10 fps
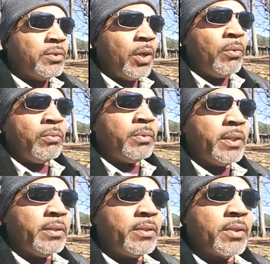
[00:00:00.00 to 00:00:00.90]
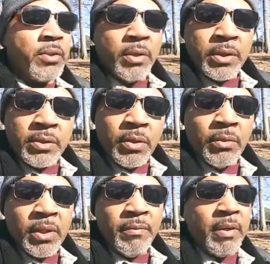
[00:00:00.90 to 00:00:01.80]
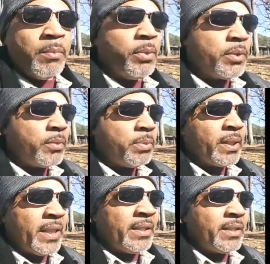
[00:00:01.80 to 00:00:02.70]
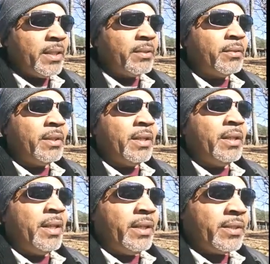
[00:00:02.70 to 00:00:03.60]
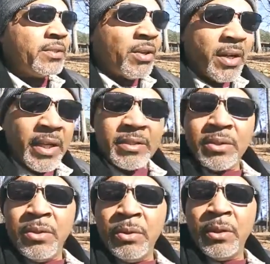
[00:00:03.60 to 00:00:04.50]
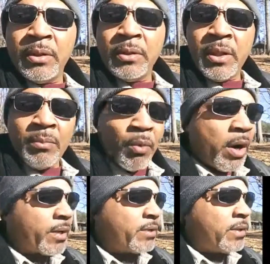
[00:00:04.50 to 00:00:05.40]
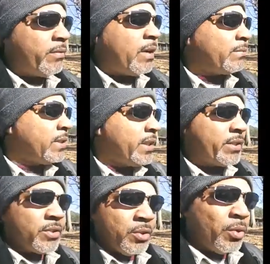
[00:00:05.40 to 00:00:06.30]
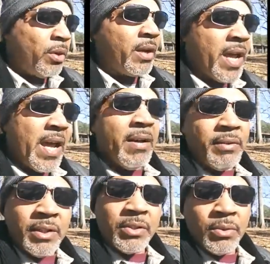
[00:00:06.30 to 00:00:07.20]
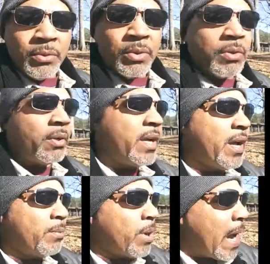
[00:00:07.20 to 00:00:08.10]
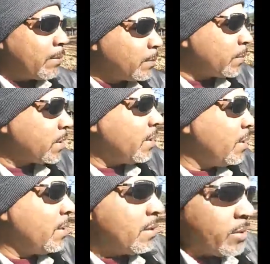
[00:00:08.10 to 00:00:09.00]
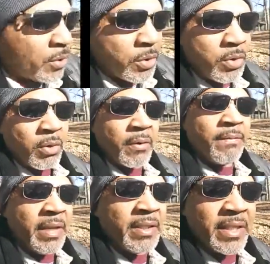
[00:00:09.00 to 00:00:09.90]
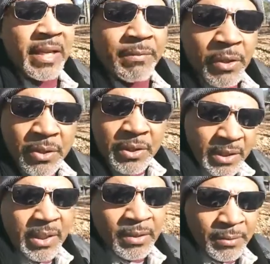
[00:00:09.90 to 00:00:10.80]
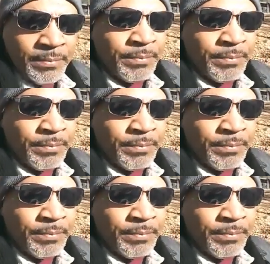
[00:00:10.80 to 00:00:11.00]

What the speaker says: Don't get discouraged. Don't give up. Put your plan together. And then start executing and marking stuff off the list. You're going to have issues. You're going to have problems. You know, you're going to face adversity.